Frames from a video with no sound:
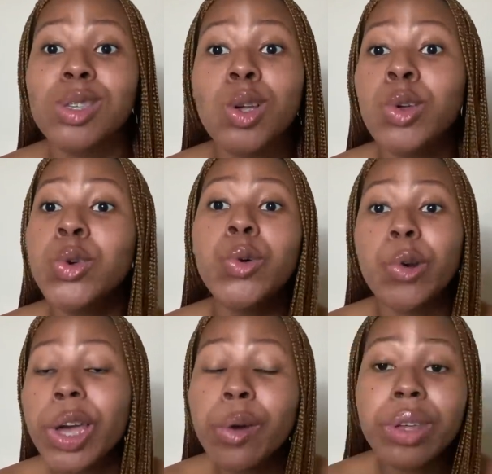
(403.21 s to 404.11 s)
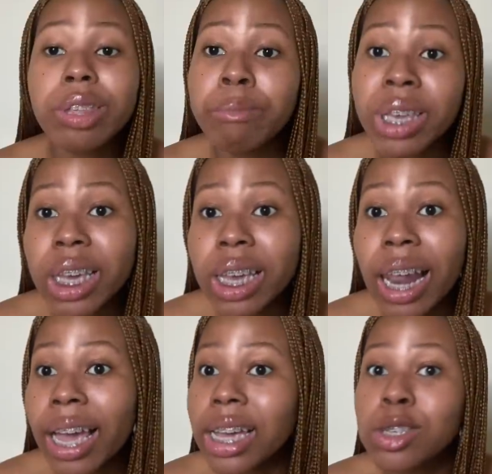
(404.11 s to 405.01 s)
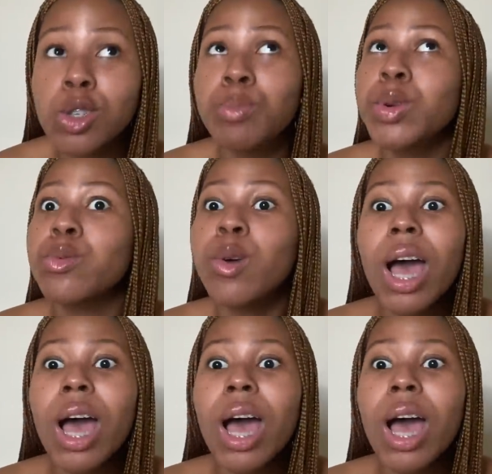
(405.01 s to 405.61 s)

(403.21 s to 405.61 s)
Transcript: So you growing with me, like, it should be